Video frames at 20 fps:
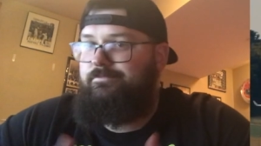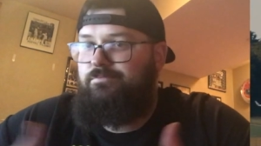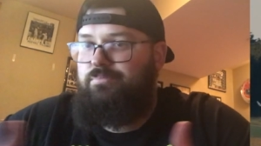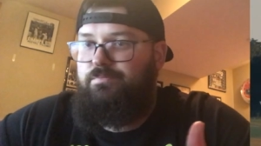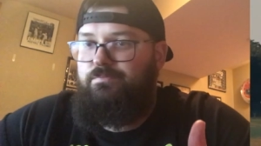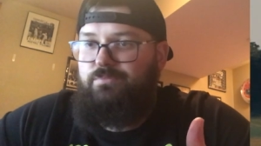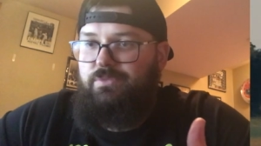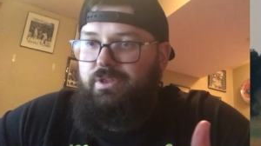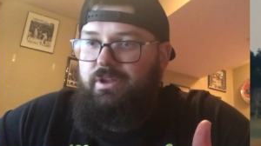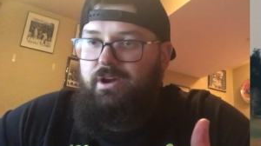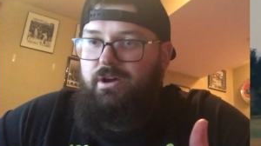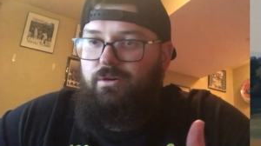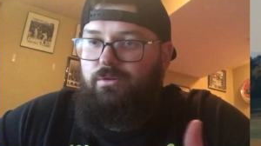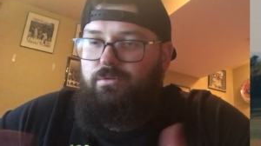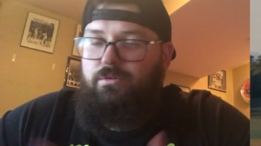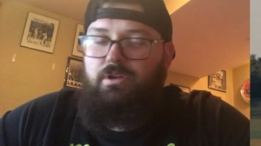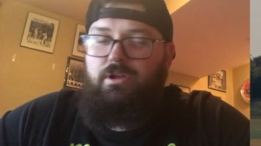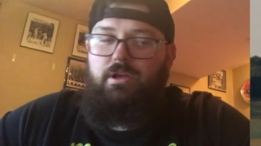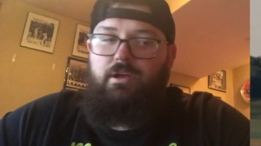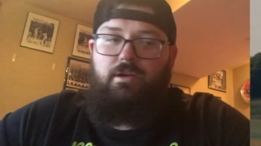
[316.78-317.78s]
No,
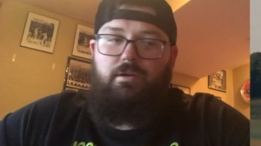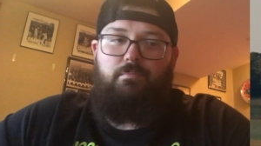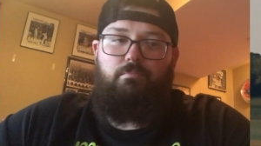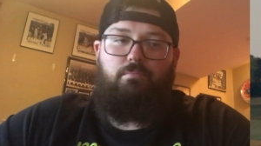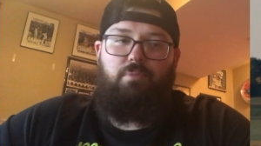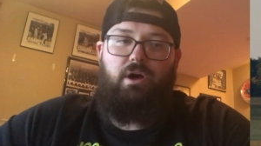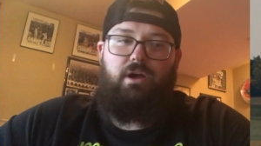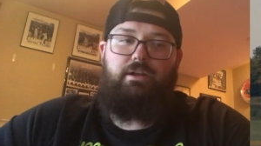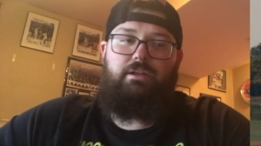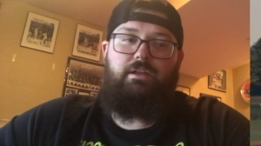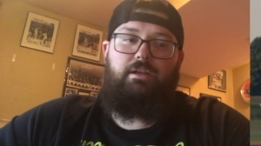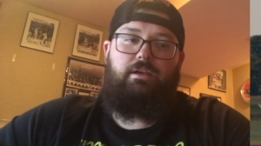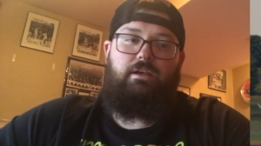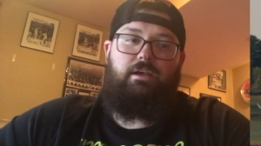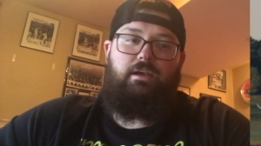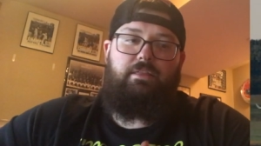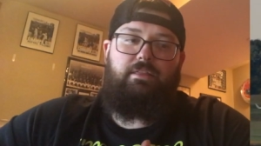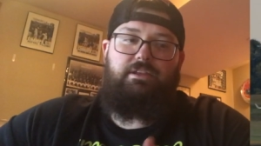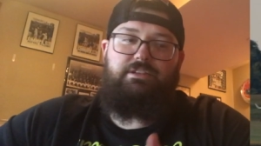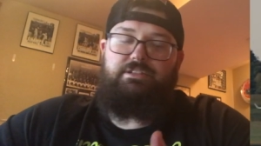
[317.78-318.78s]
but
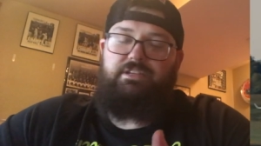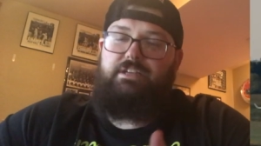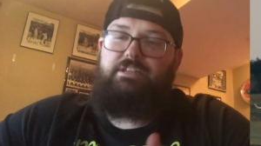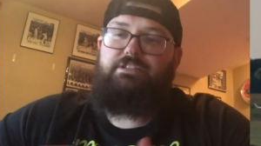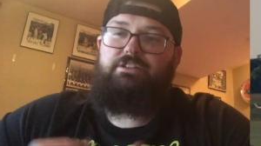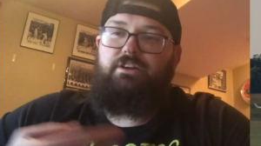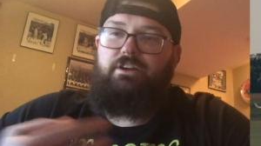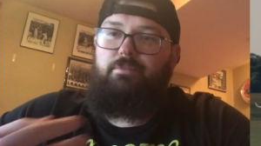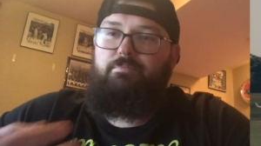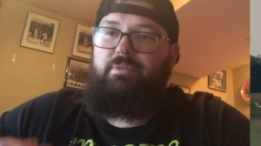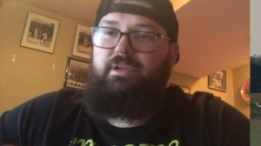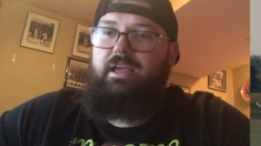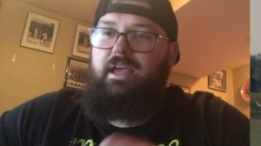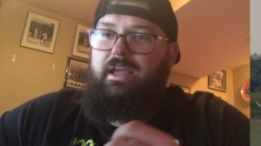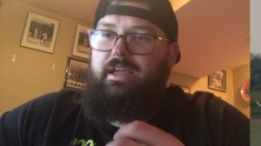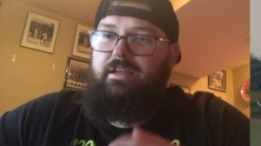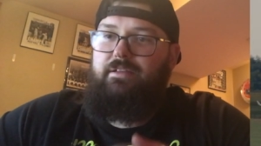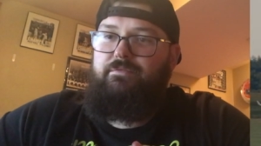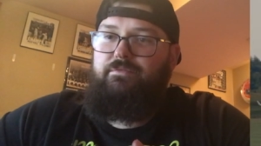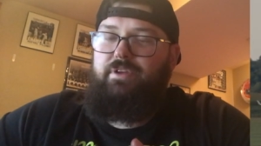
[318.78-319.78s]
this is going to be a
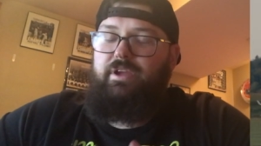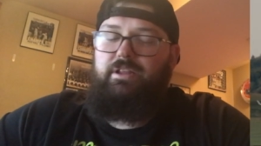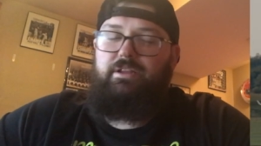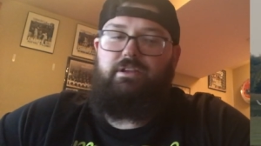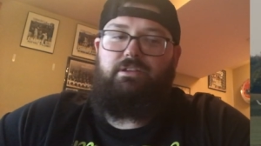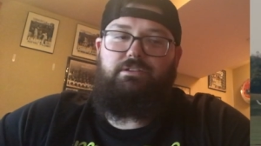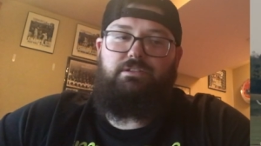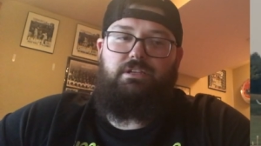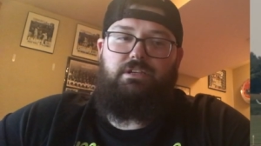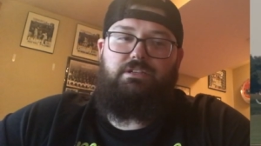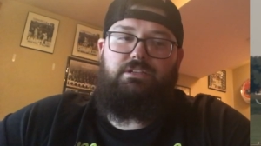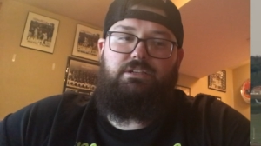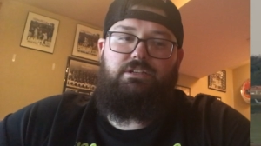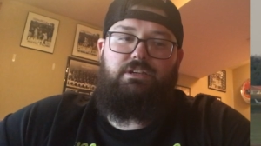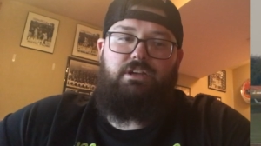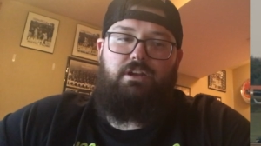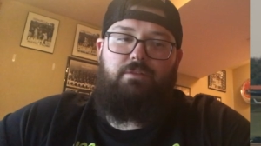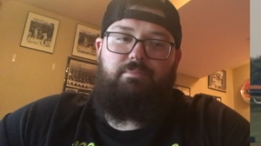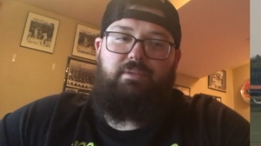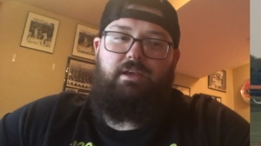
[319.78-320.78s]
convenience. This is
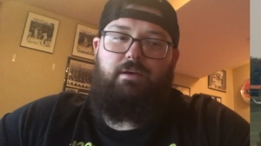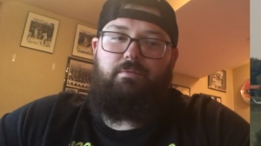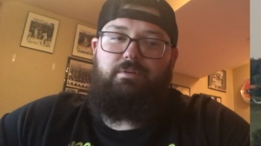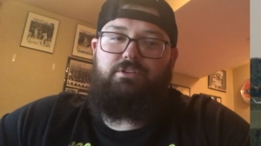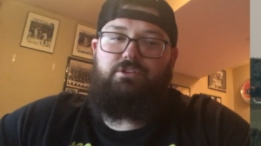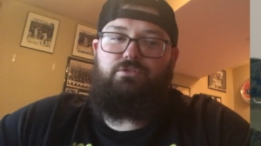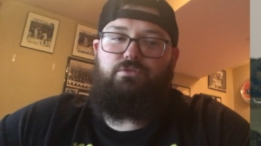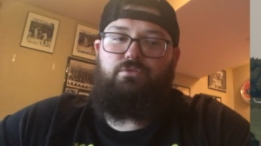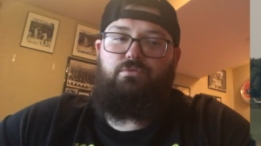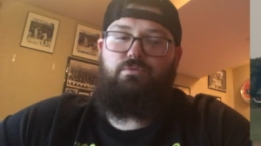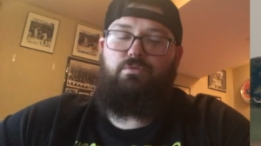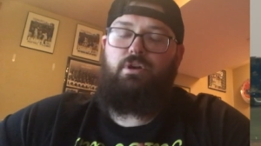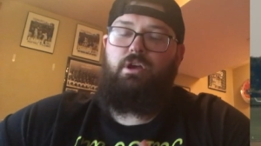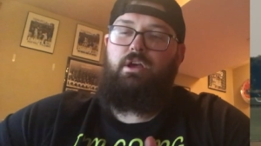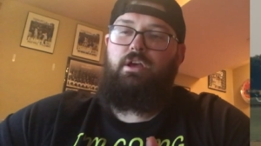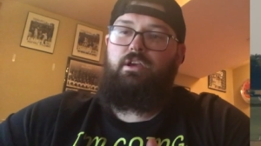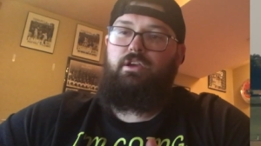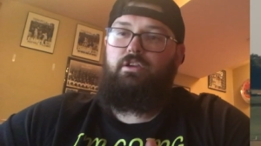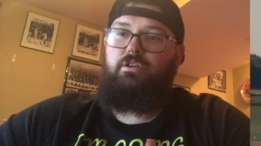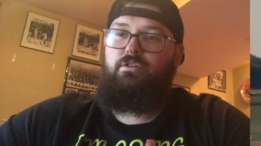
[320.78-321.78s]
going to be able to,
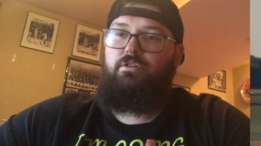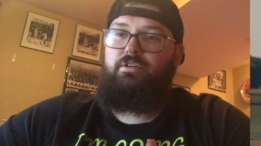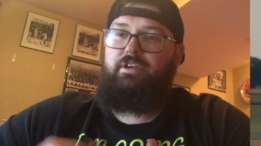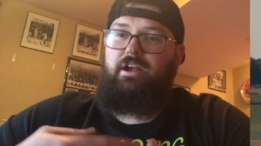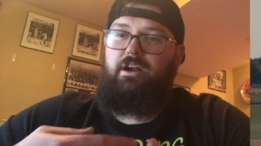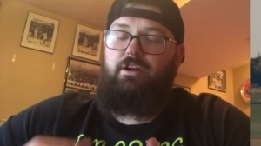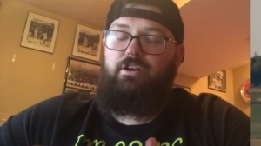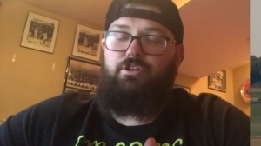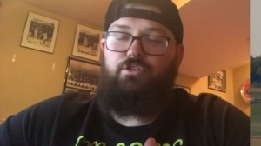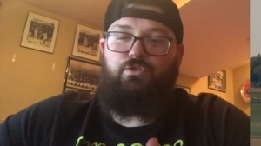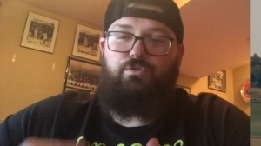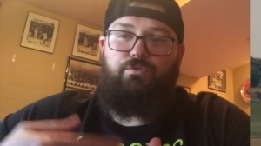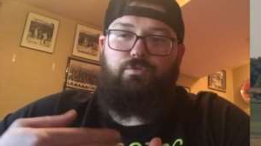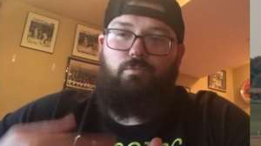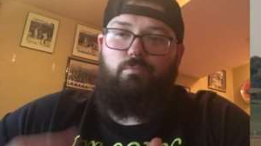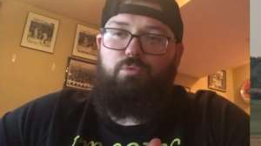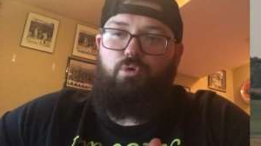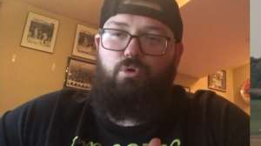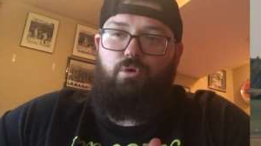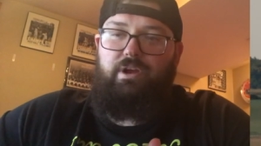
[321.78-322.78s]
you know, carry you
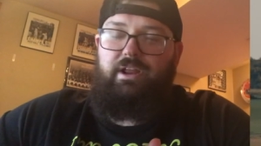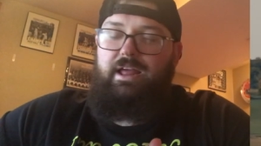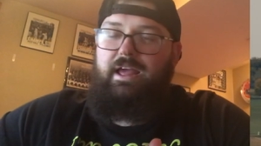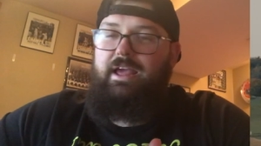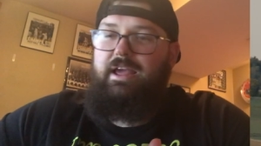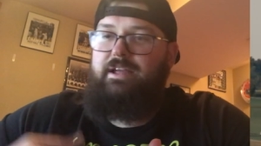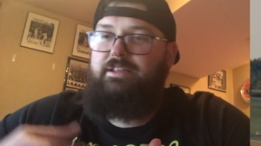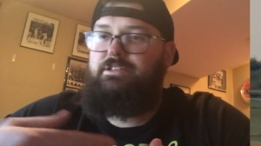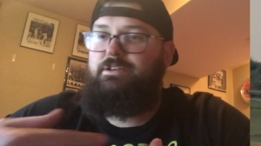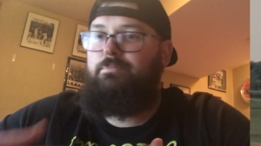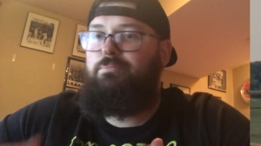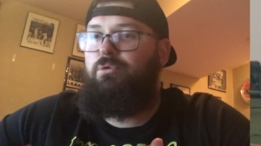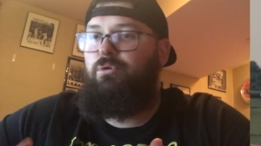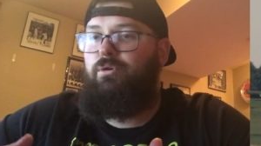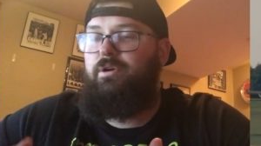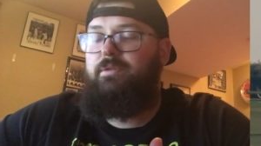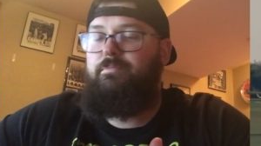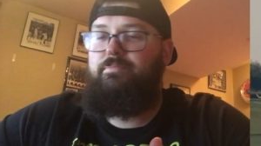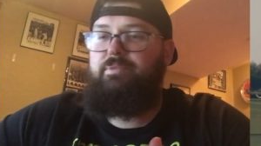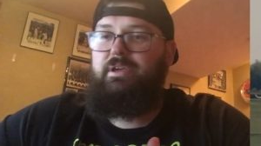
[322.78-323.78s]
from point A to
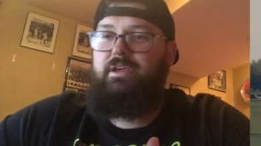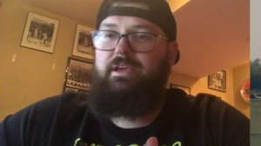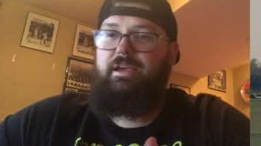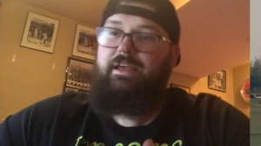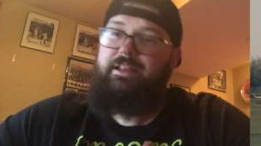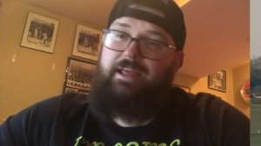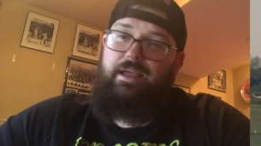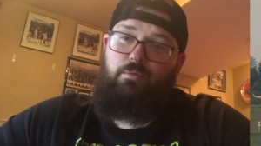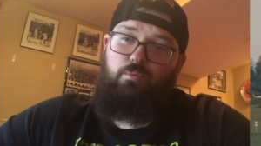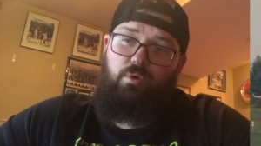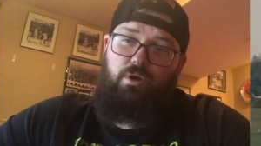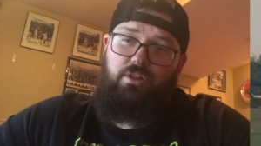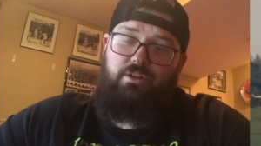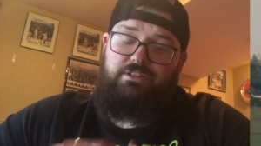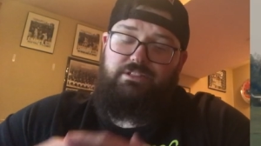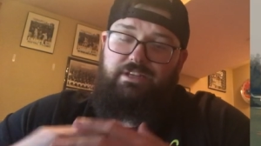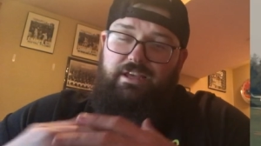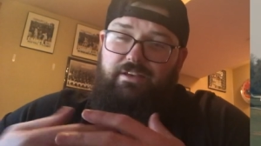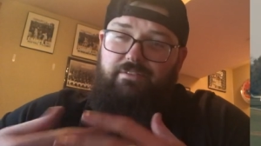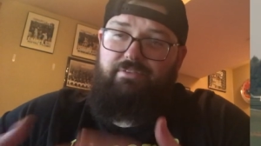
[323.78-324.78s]
point B in a
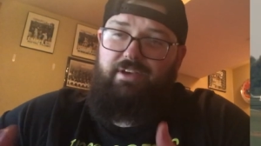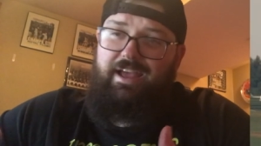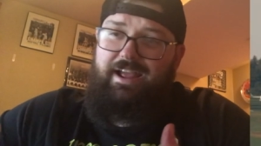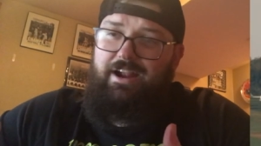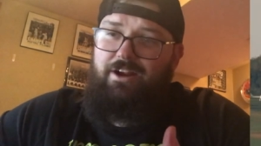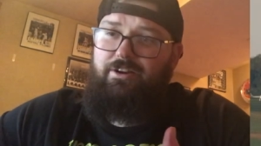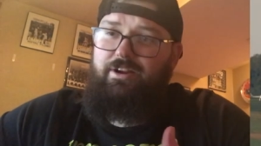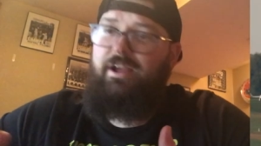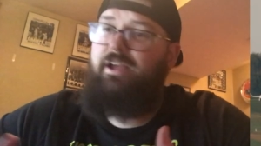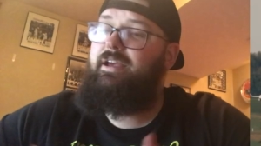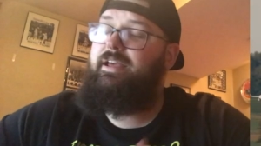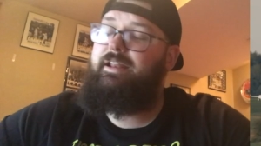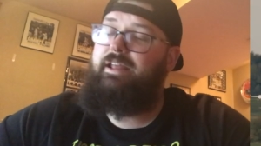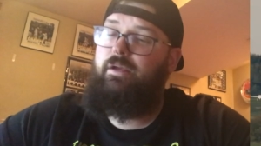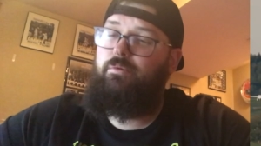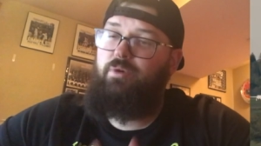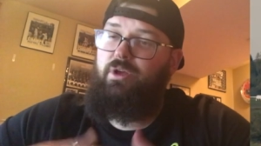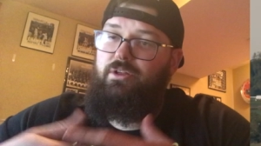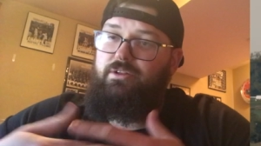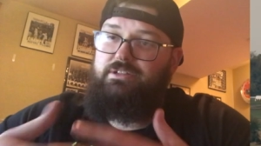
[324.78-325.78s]
relative area, in a
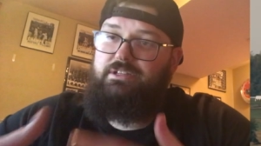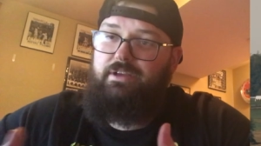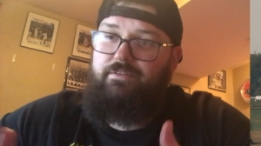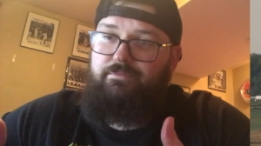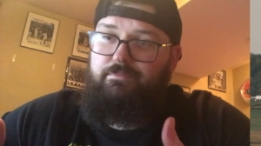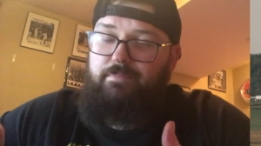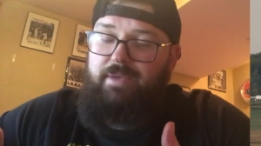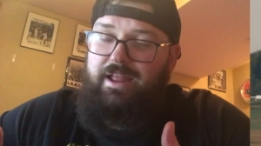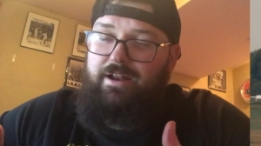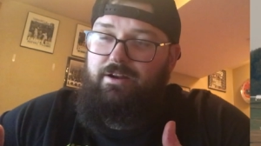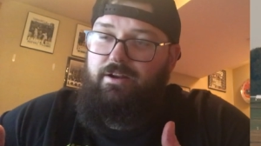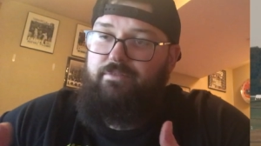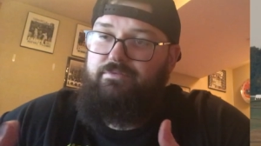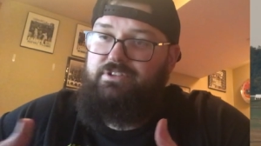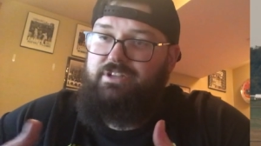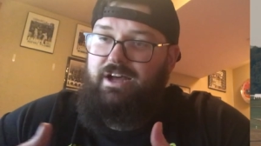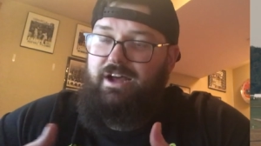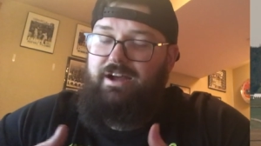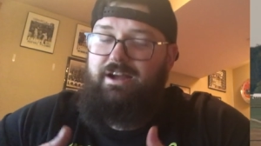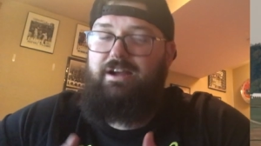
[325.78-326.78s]
relative manner of
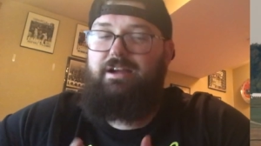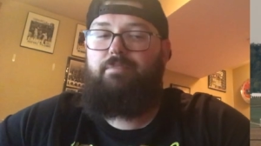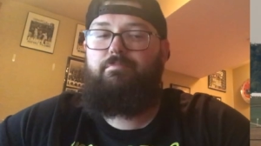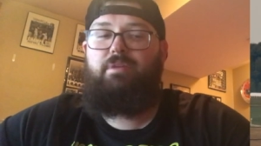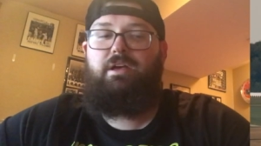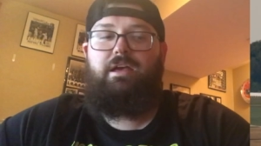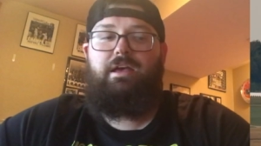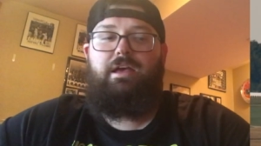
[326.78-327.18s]
time.